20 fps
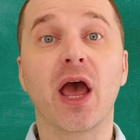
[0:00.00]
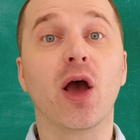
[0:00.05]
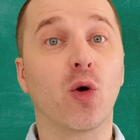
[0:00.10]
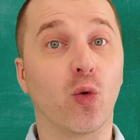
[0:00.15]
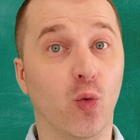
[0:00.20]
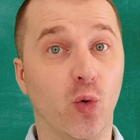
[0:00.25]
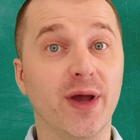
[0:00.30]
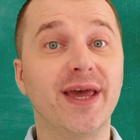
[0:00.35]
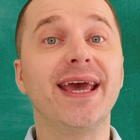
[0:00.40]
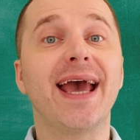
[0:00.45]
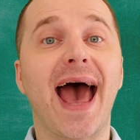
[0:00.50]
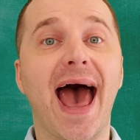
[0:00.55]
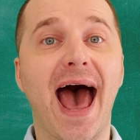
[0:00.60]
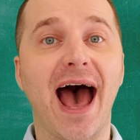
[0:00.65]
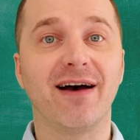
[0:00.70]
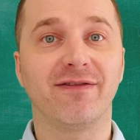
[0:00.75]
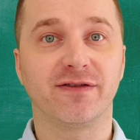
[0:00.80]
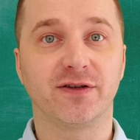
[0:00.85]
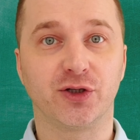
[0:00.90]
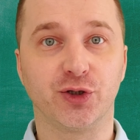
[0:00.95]
we
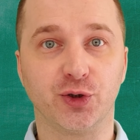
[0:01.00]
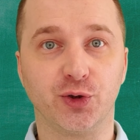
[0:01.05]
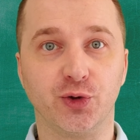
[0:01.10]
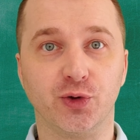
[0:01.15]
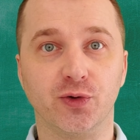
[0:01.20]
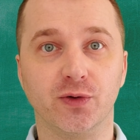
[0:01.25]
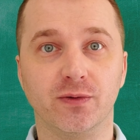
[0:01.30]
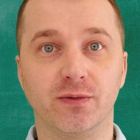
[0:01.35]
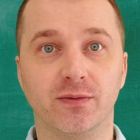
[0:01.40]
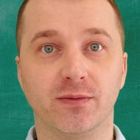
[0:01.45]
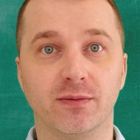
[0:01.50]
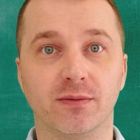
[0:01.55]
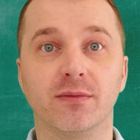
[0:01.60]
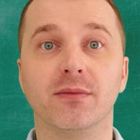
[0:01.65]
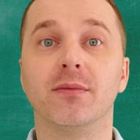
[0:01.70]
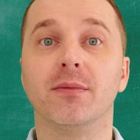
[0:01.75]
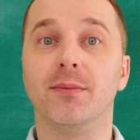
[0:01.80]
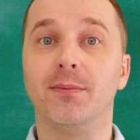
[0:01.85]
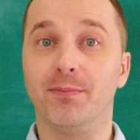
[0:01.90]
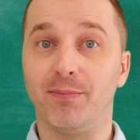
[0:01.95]
have to,
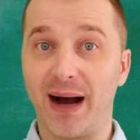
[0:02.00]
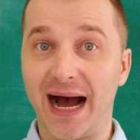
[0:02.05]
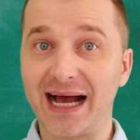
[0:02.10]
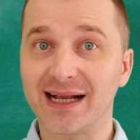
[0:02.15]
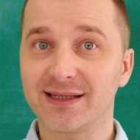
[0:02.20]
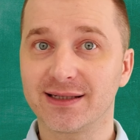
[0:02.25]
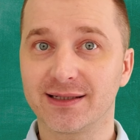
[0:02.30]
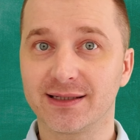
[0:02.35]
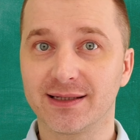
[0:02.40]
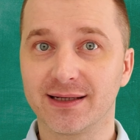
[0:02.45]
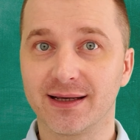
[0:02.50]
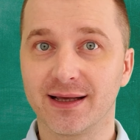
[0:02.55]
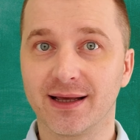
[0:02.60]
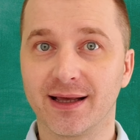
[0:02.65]
but